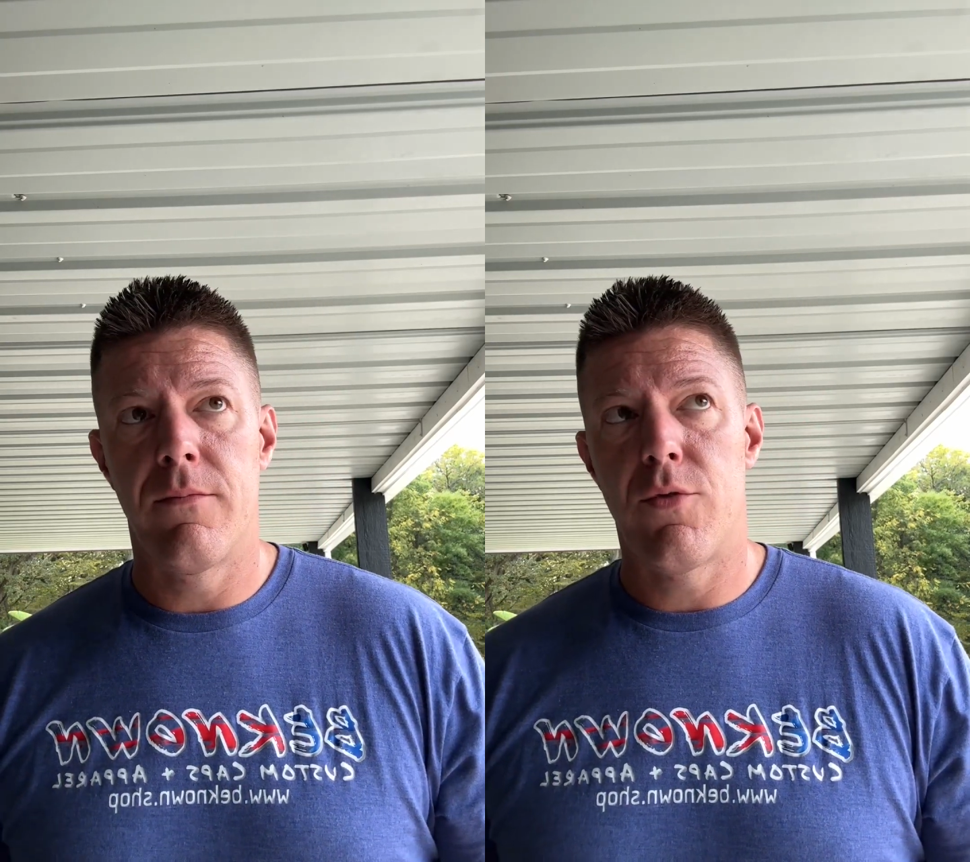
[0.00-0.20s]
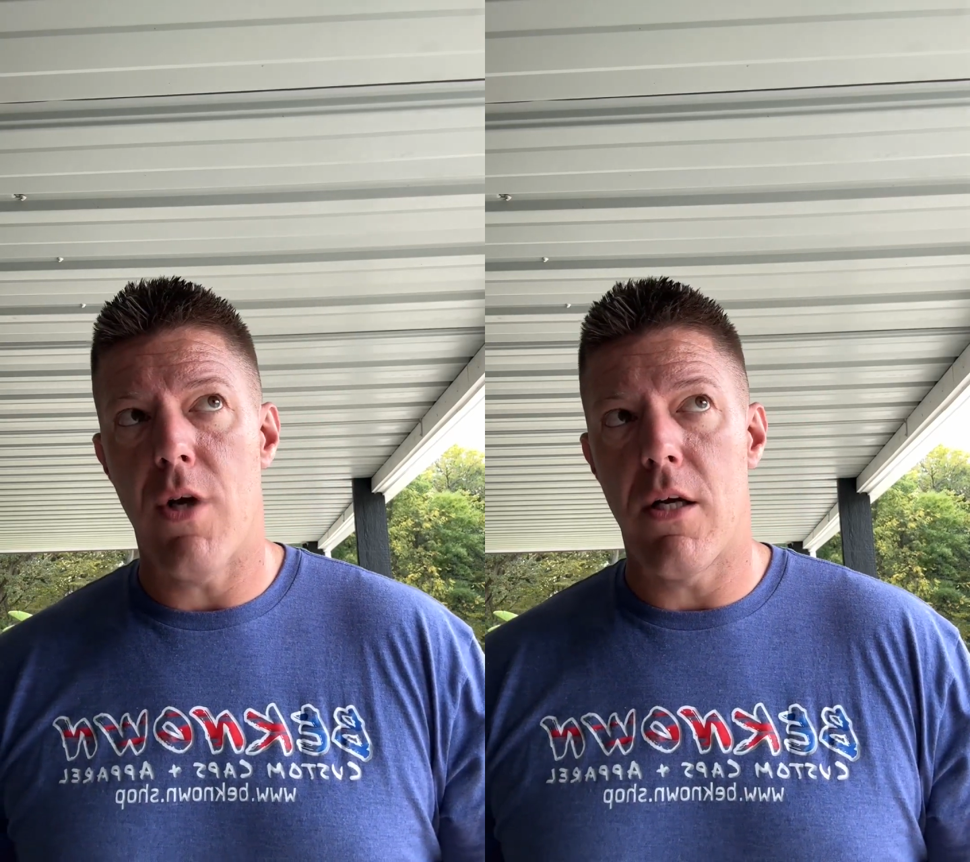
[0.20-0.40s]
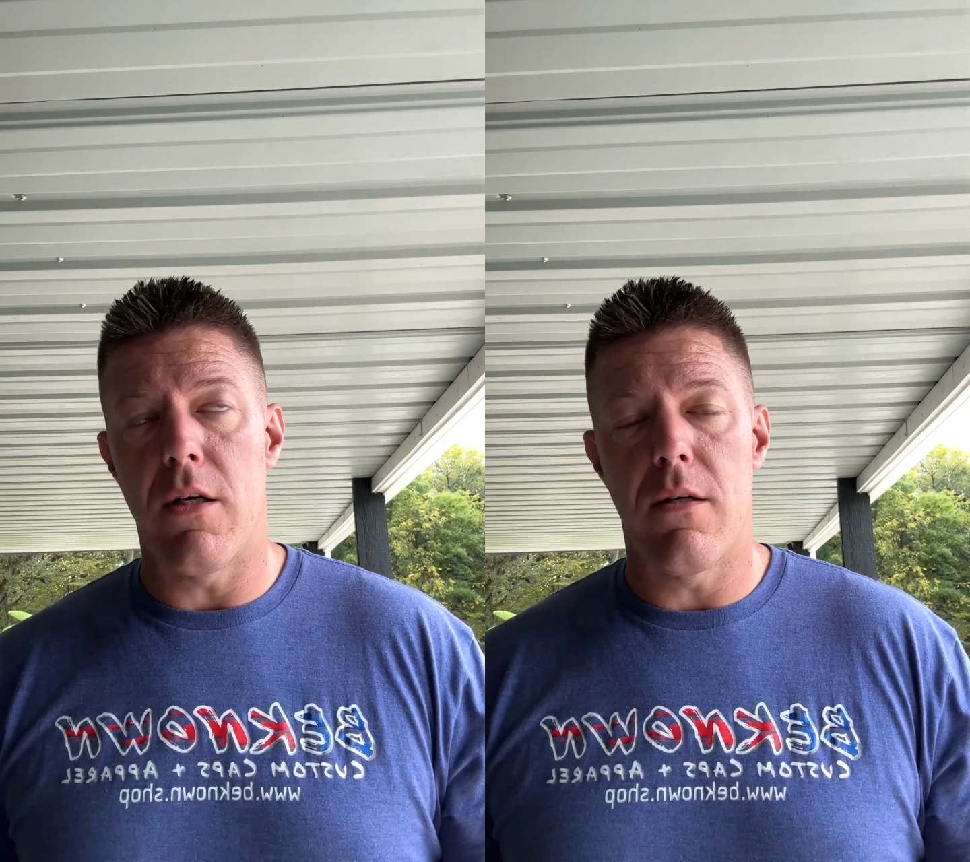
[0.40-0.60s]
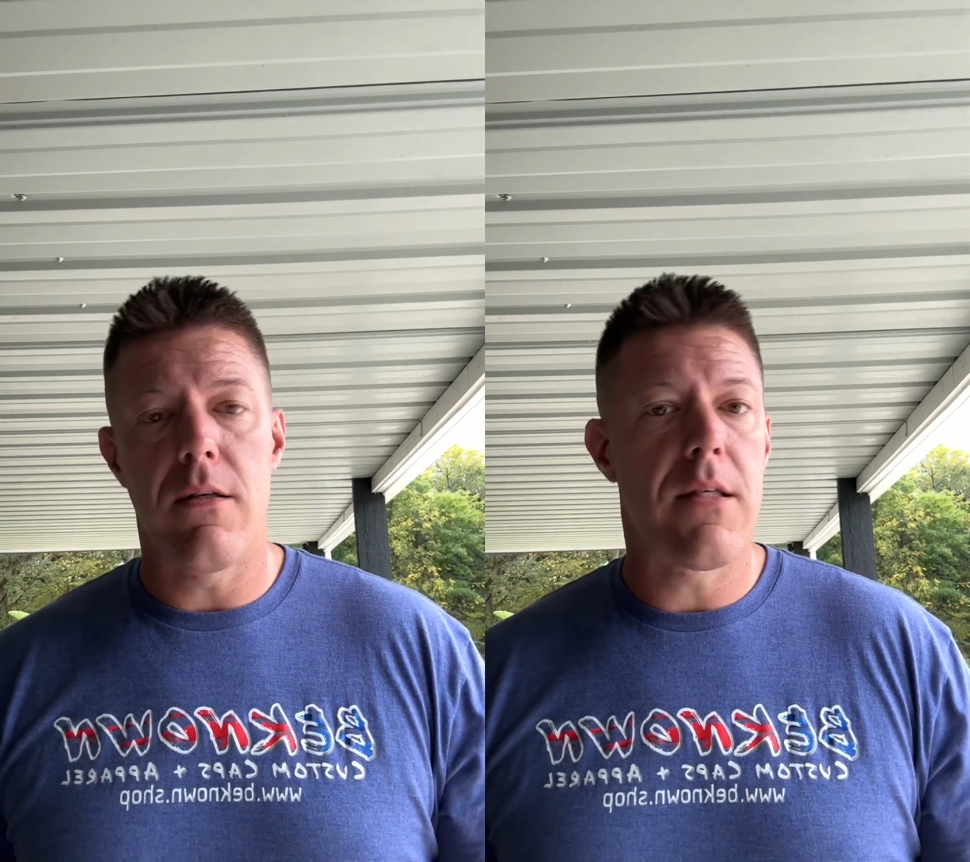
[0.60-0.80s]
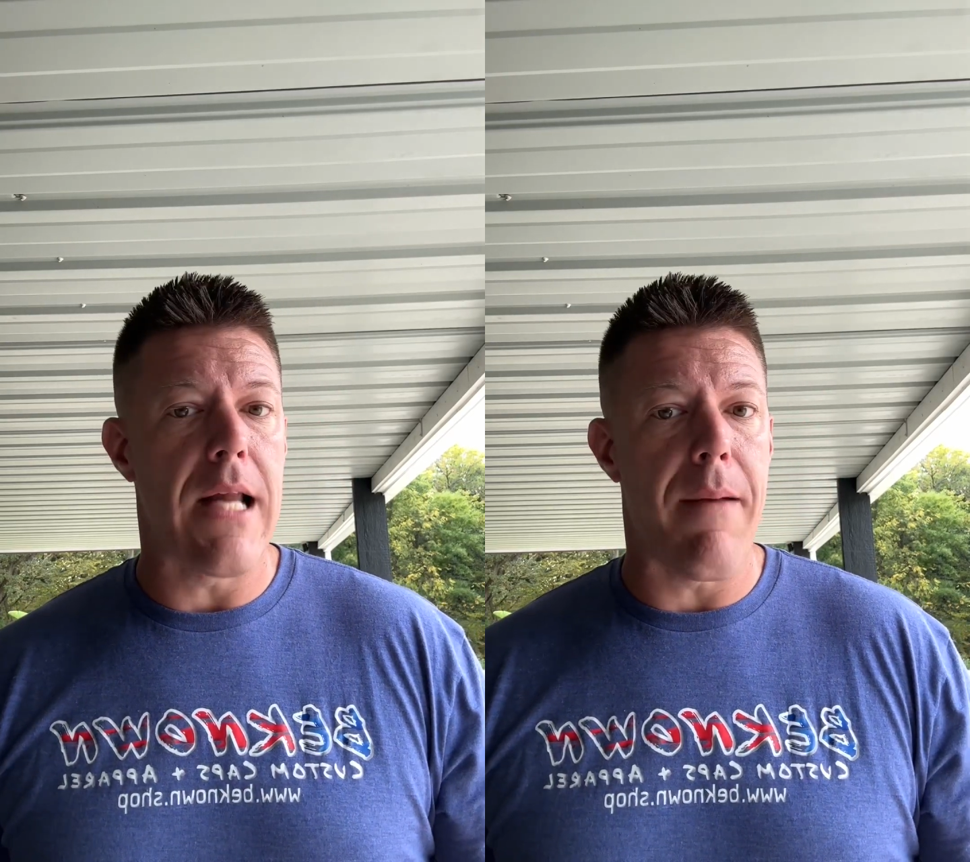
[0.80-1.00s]
trucker
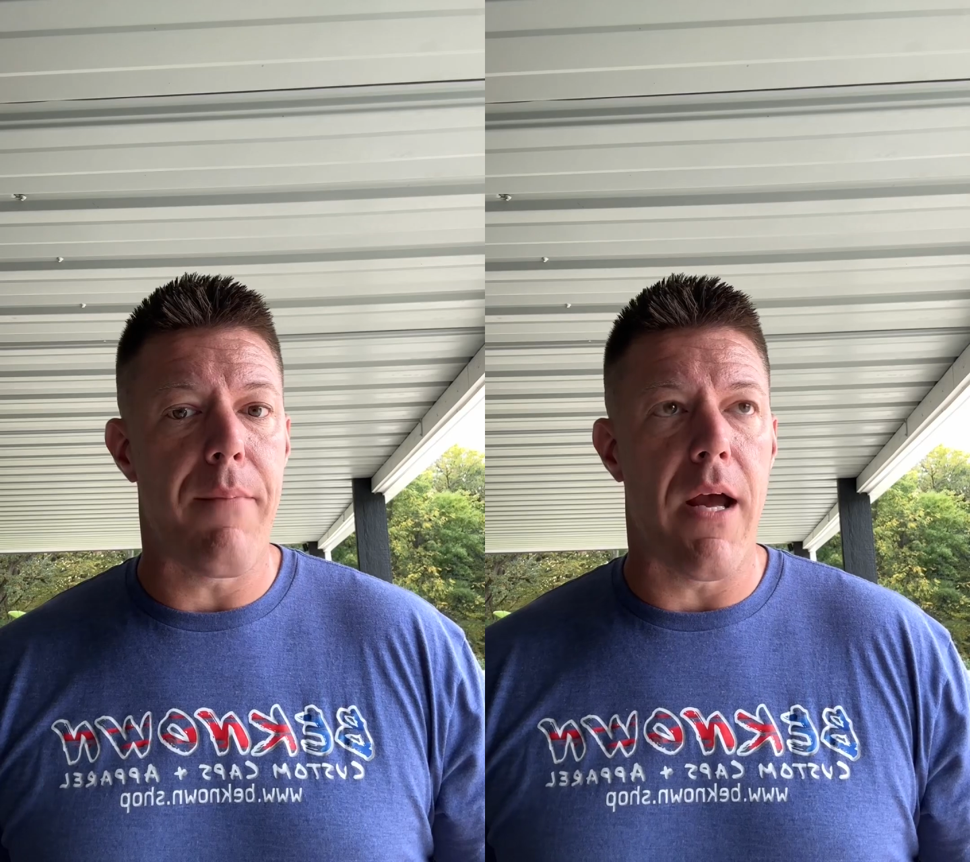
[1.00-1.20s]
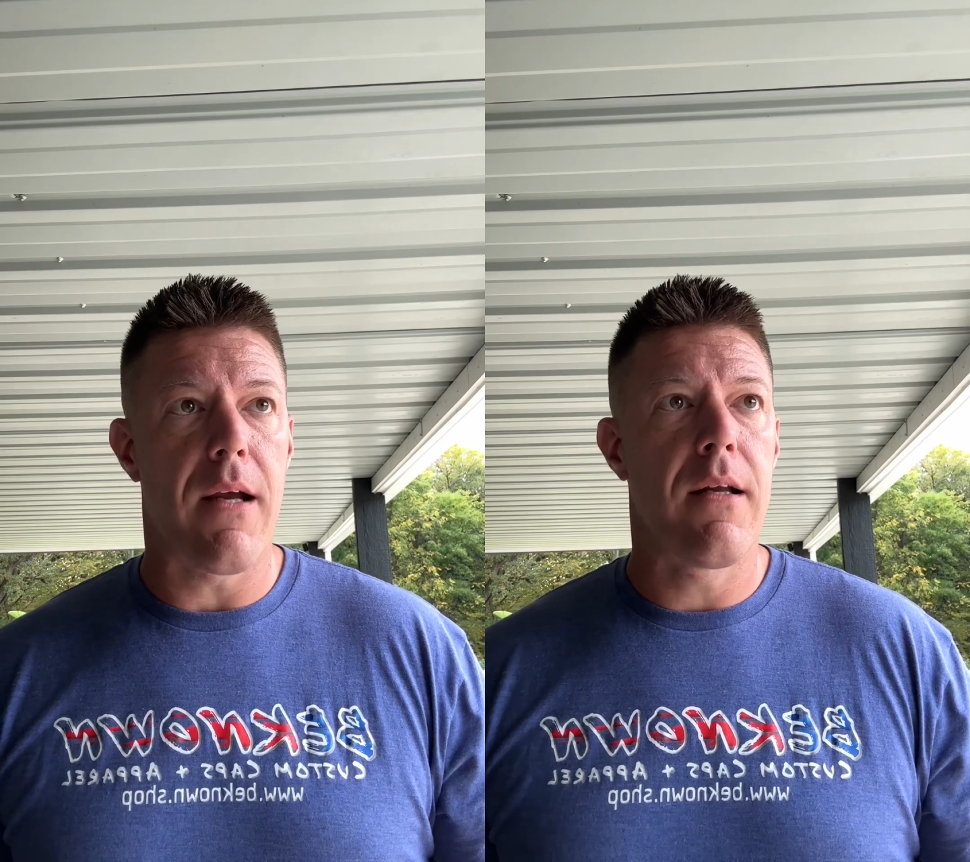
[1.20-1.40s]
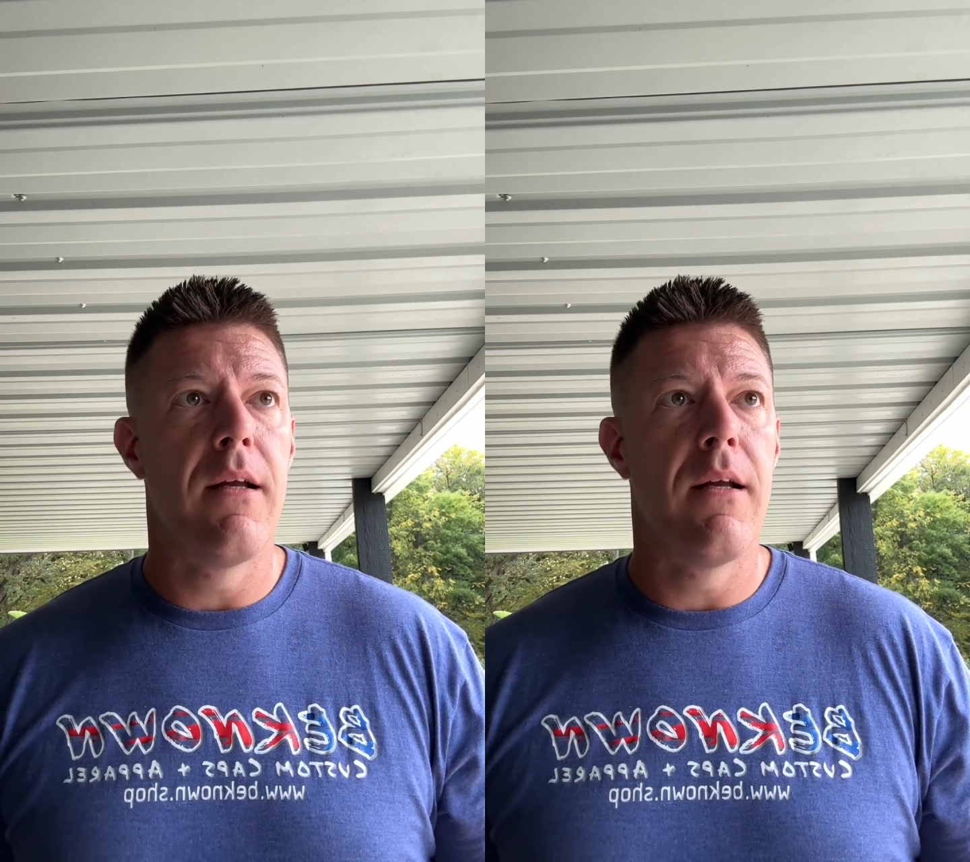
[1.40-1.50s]
snapback.